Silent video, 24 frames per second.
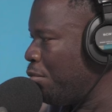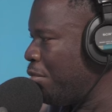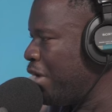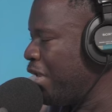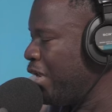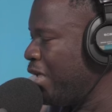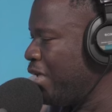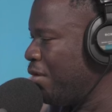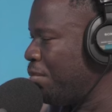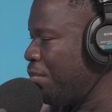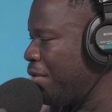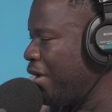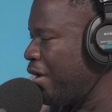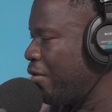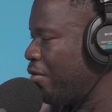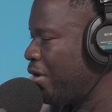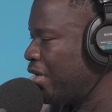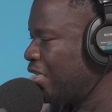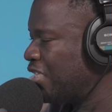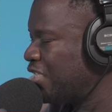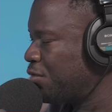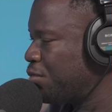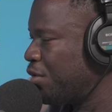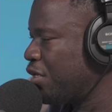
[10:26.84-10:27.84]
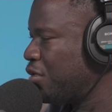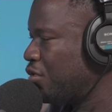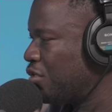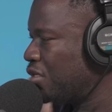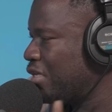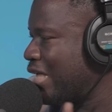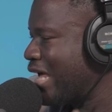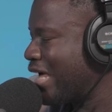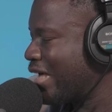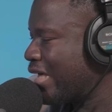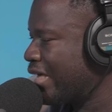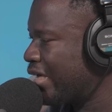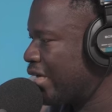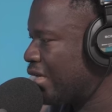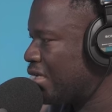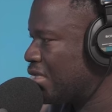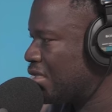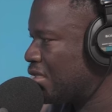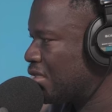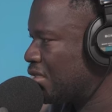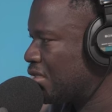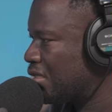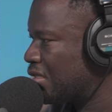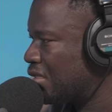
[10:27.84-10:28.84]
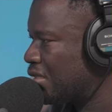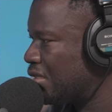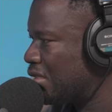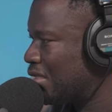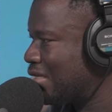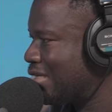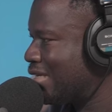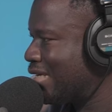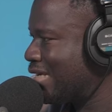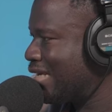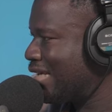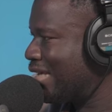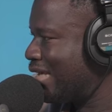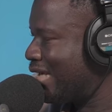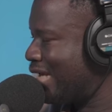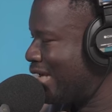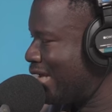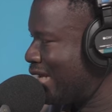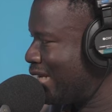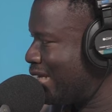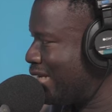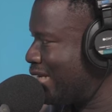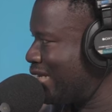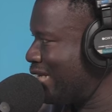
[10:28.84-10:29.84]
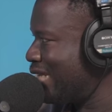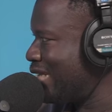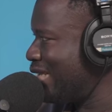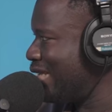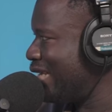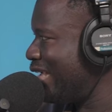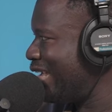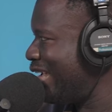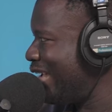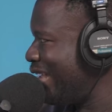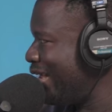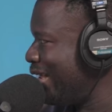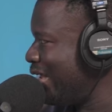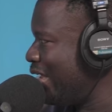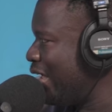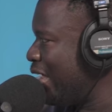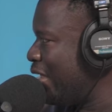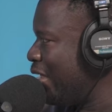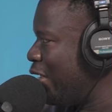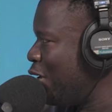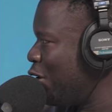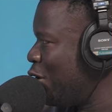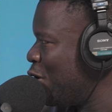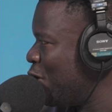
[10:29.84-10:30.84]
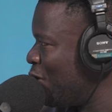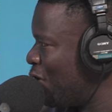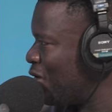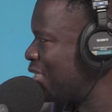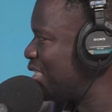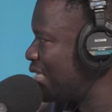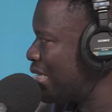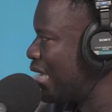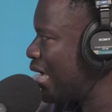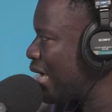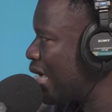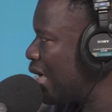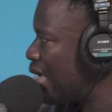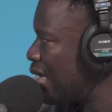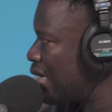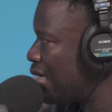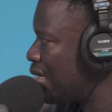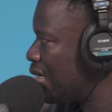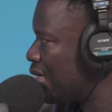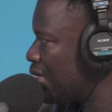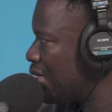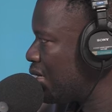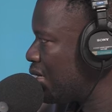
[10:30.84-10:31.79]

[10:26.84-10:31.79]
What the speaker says: Many parents speak to their kids in not in Akan,